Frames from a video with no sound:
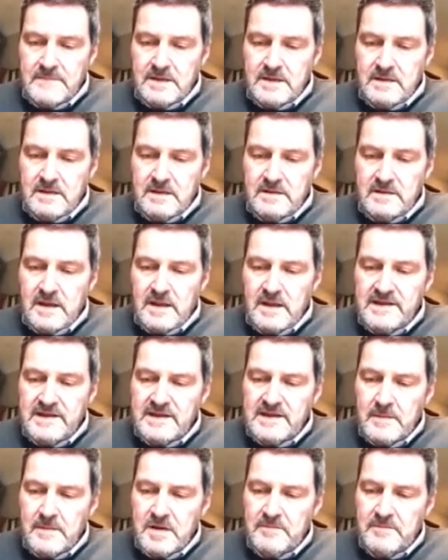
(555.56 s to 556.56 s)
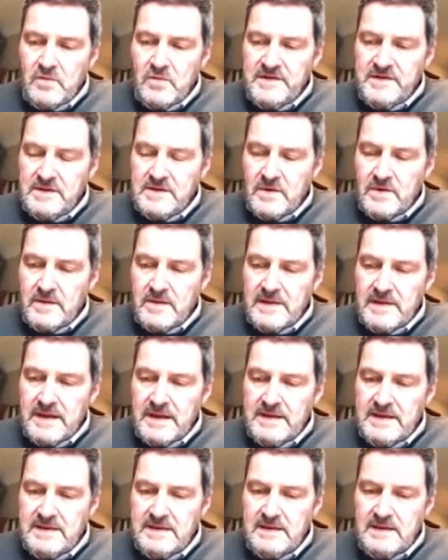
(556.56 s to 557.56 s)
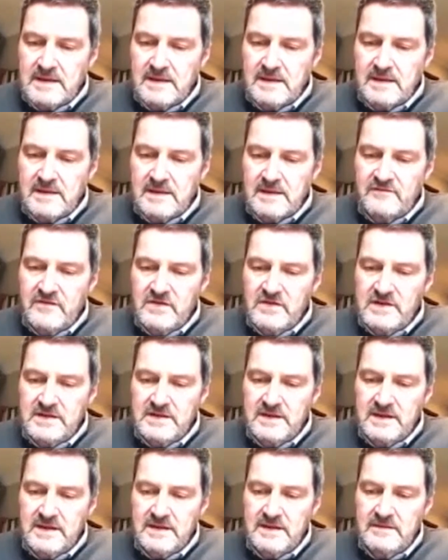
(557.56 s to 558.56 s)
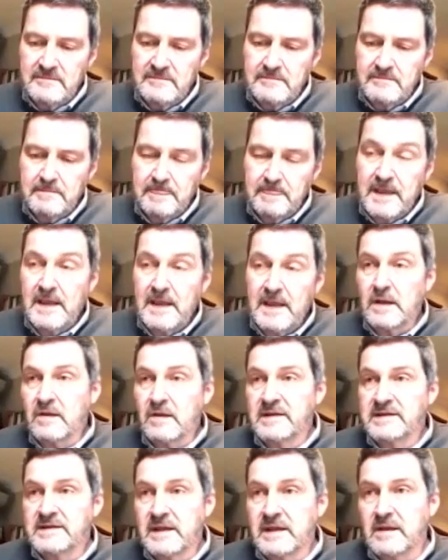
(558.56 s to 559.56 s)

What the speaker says: last couple of points I want to make, firstly, allies.